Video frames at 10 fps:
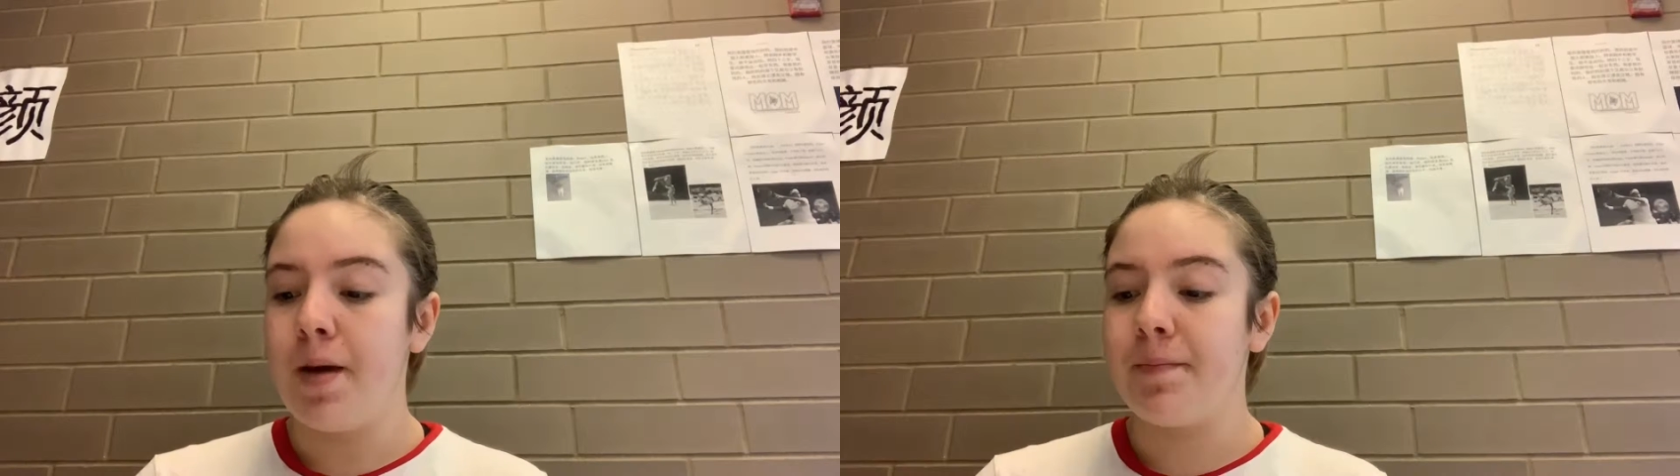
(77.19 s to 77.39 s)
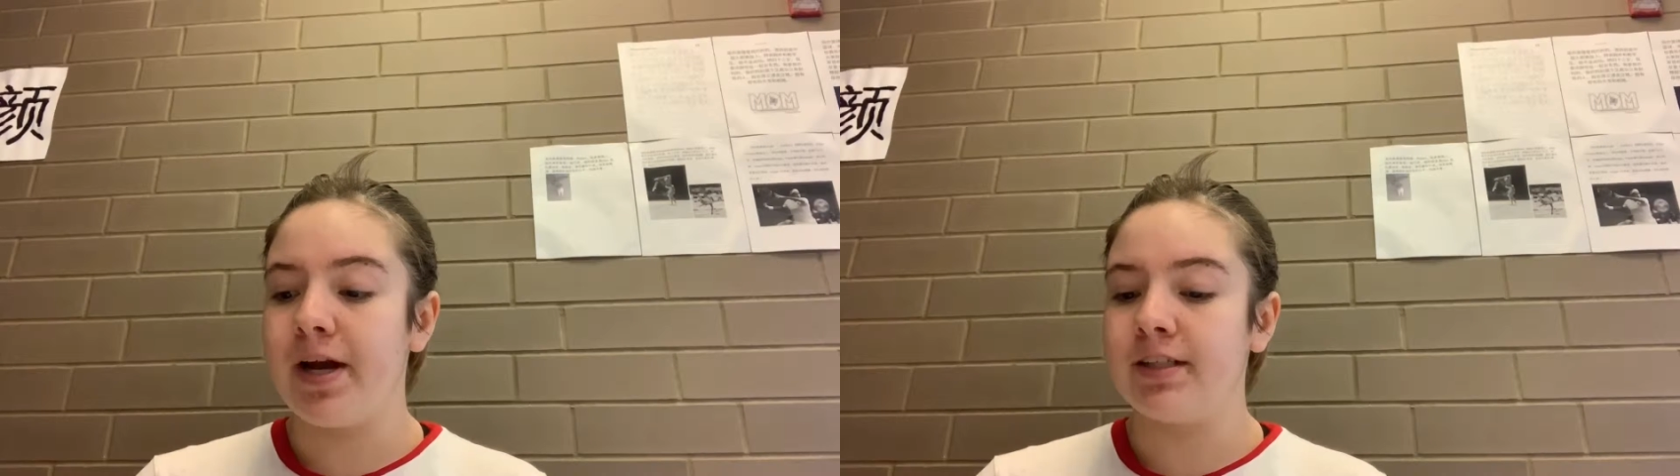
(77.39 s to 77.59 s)

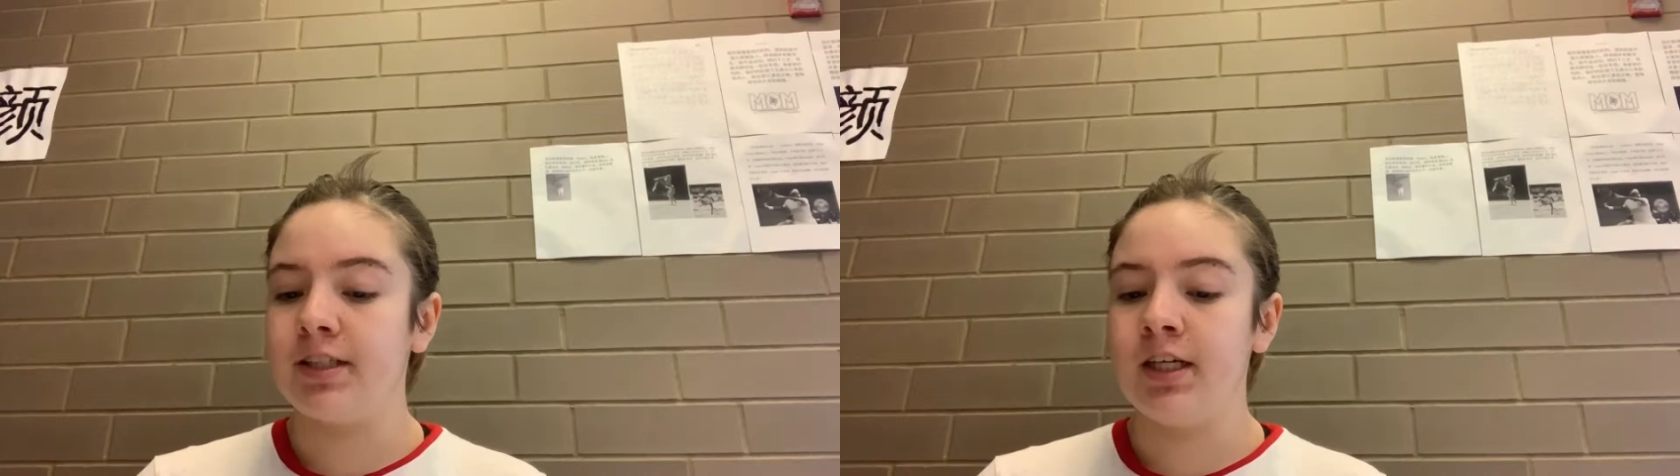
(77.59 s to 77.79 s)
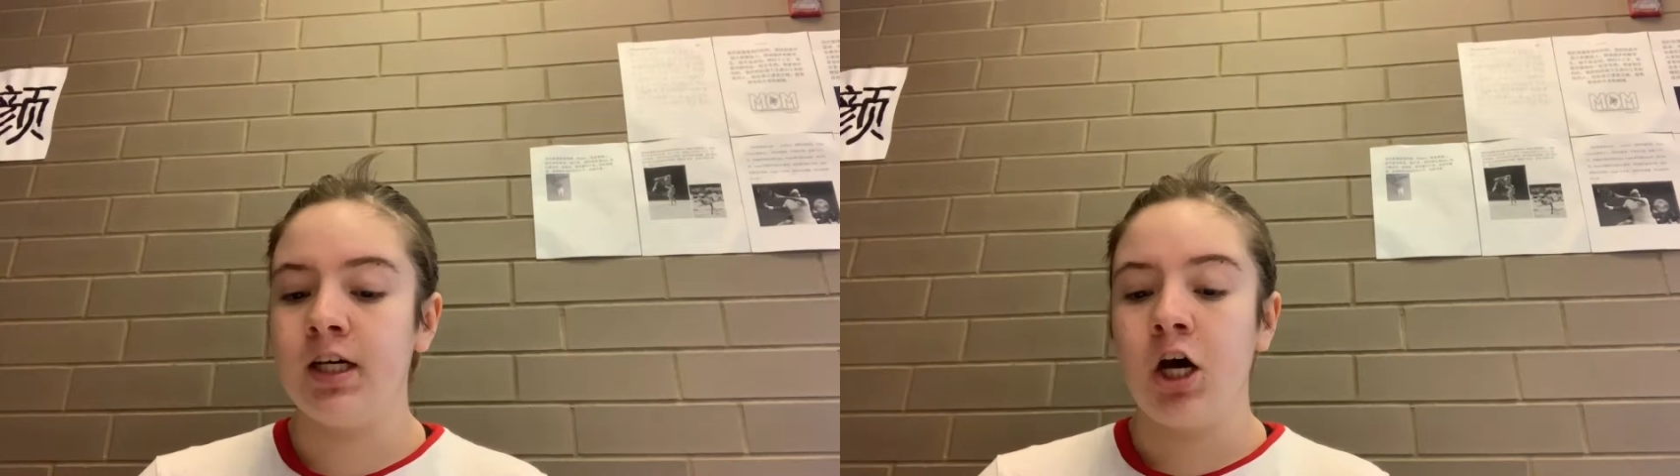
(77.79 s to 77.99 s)

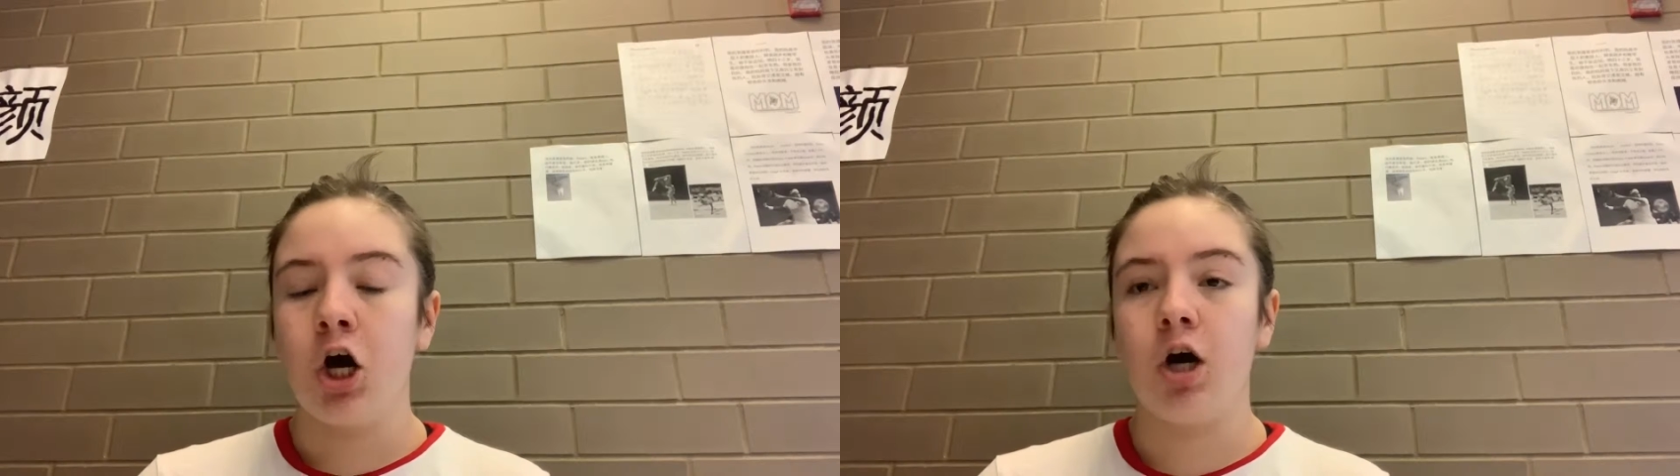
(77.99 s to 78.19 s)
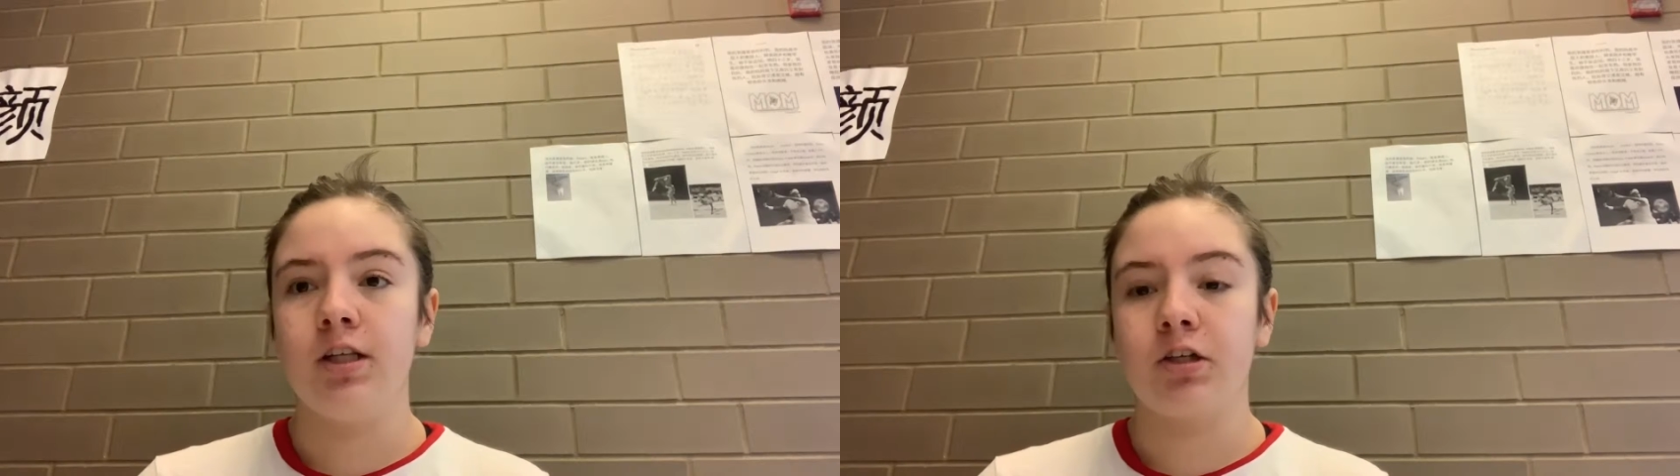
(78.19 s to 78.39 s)
mainly
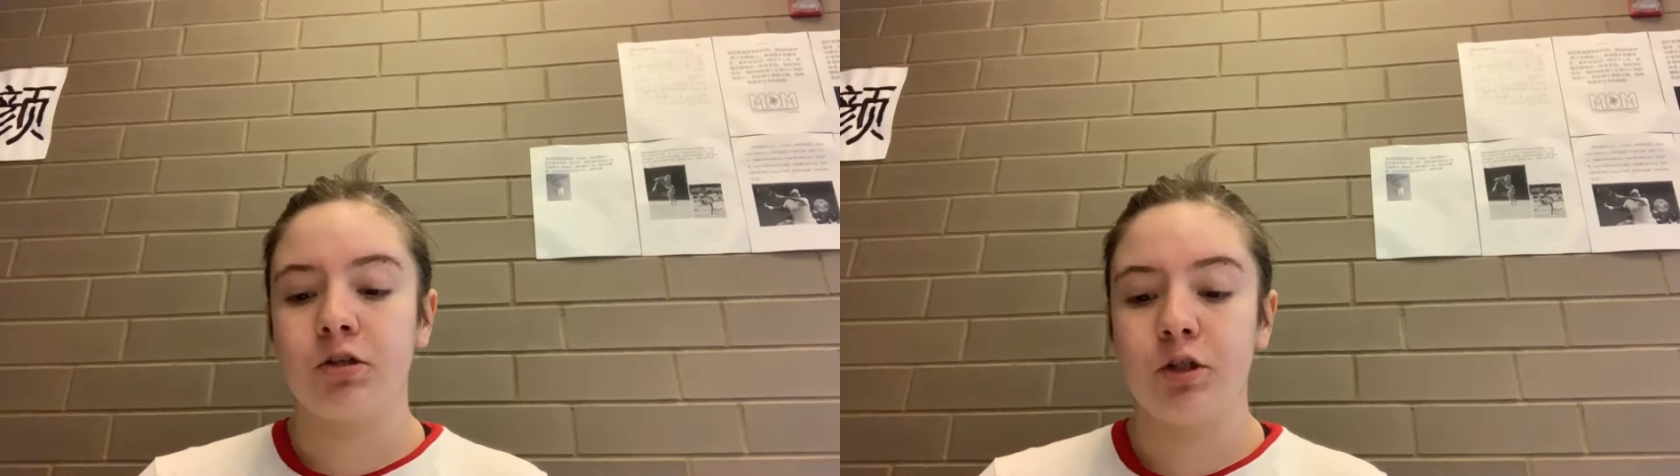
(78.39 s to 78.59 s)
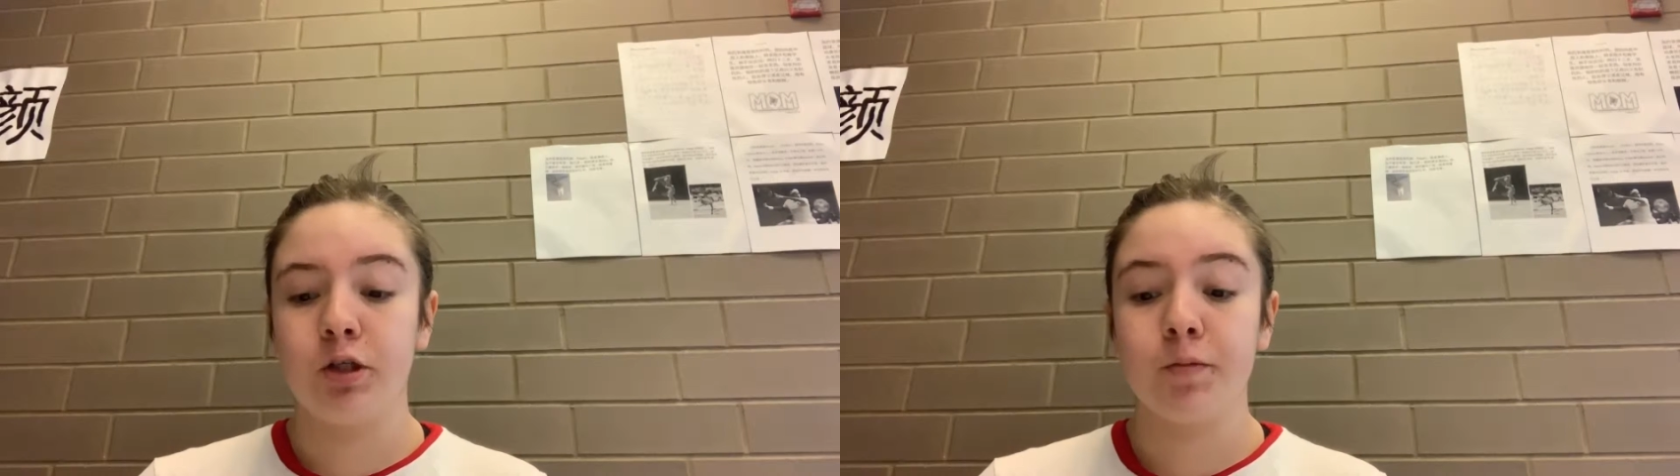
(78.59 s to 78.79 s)
on the
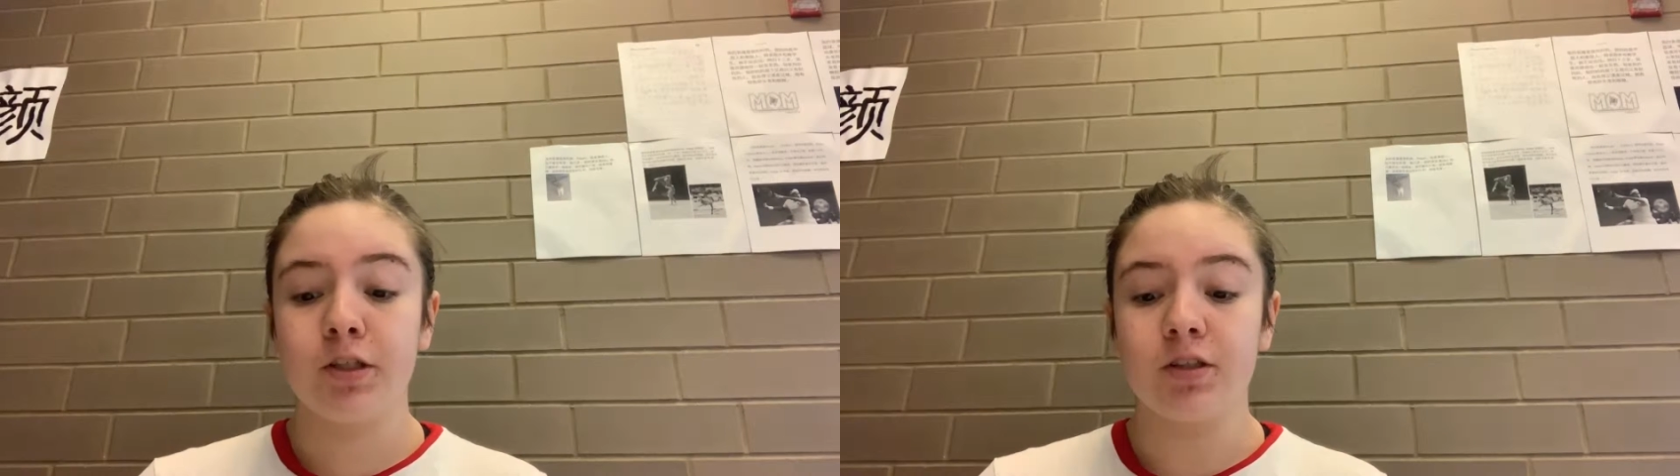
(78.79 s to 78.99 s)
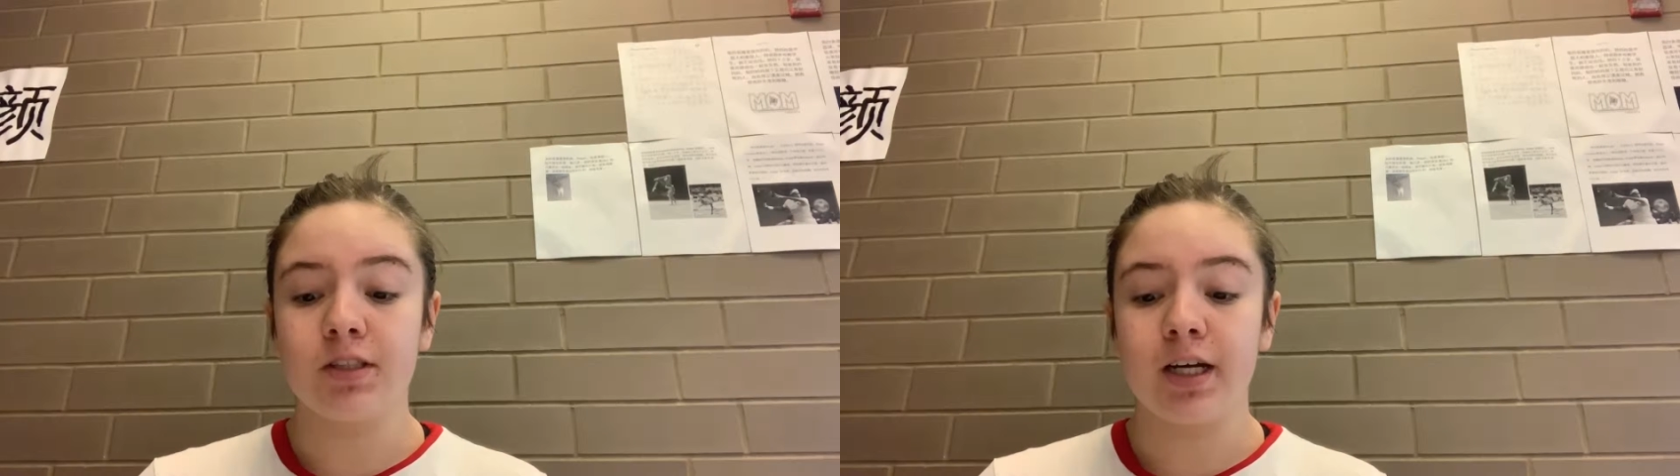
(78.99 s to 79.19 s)

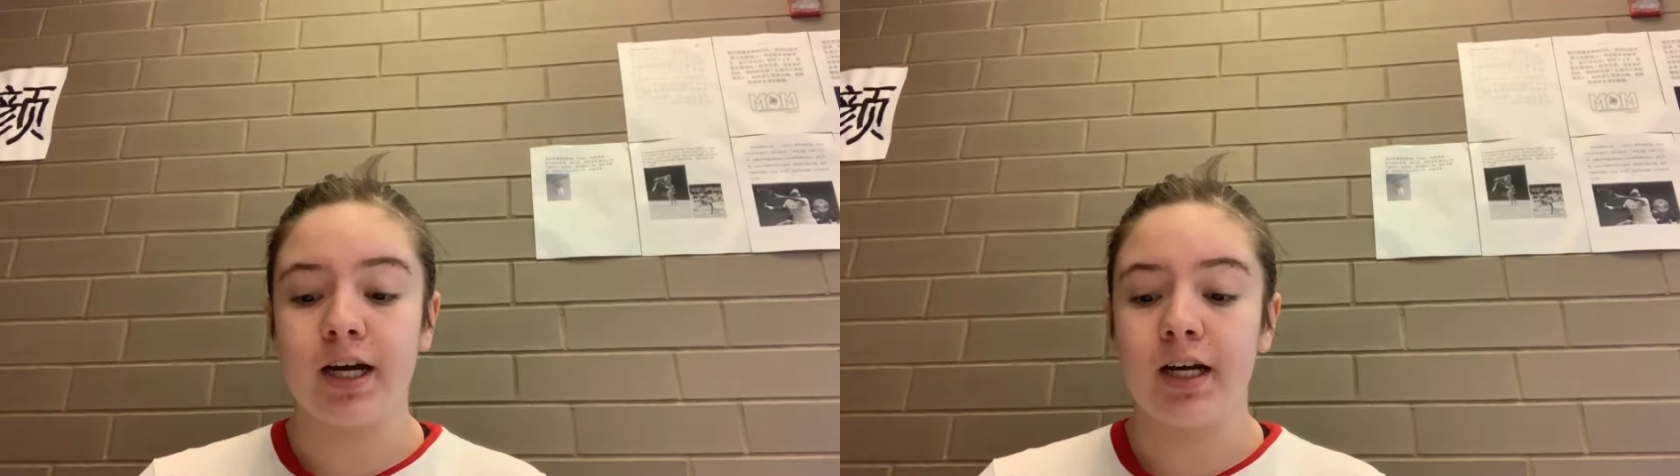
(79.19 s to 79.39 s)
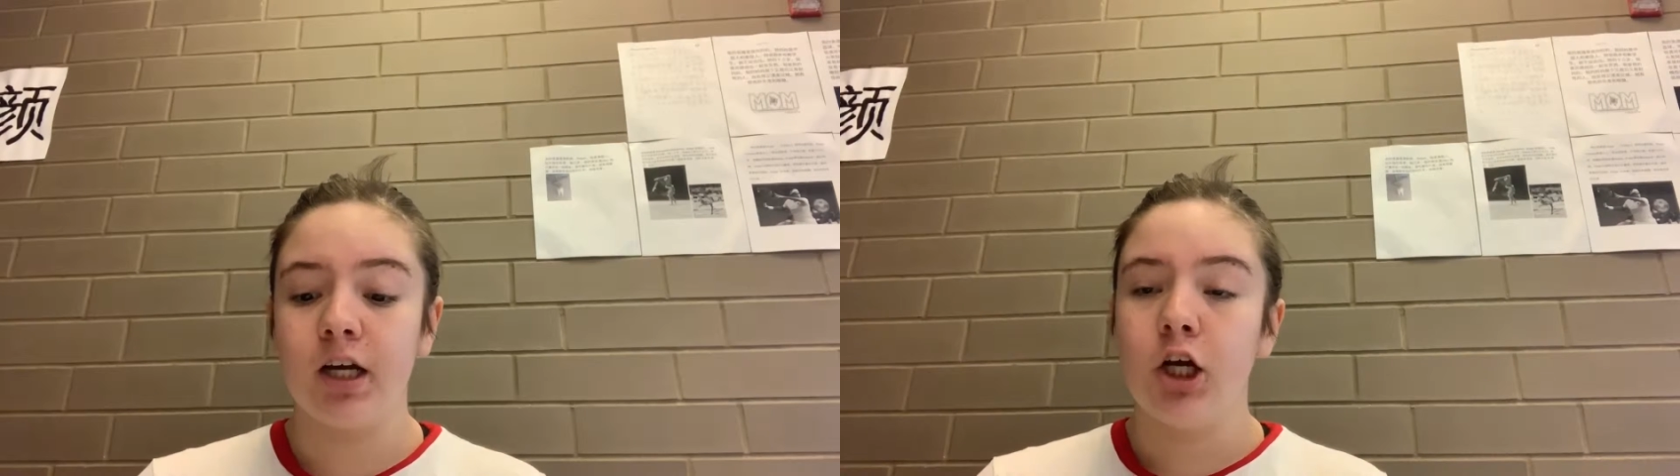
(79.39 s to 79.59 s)
criminal side,